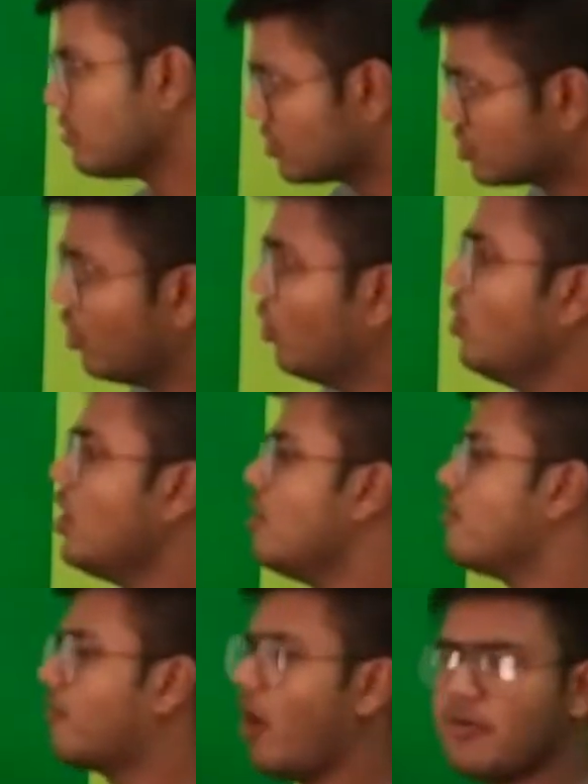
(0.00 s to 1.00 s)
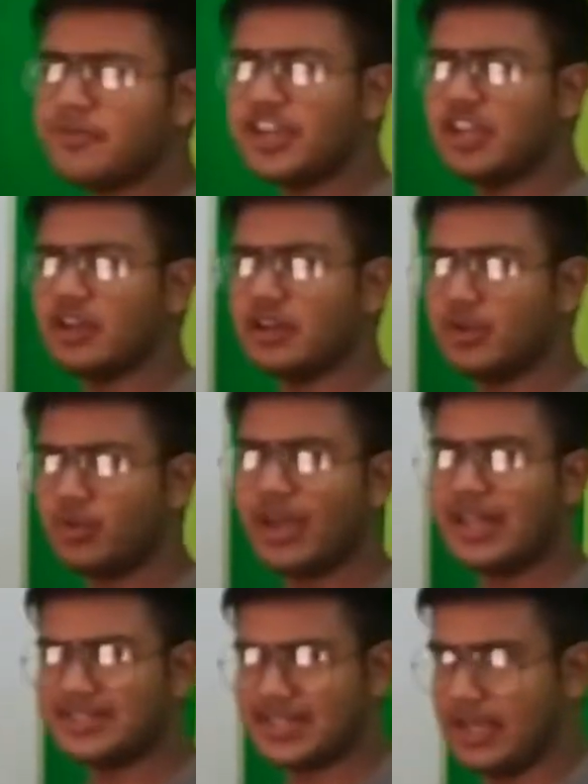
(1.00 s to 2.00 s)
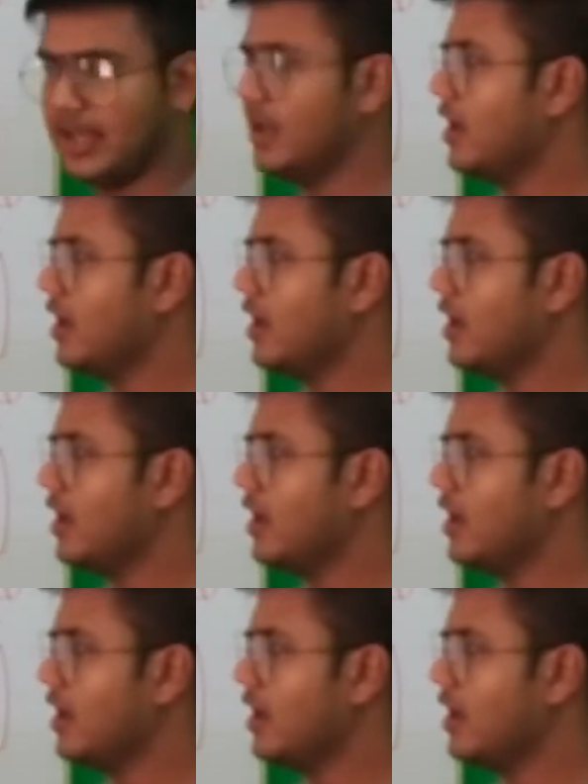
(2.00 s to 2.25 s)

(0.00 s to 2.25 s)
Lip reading: So from here you can say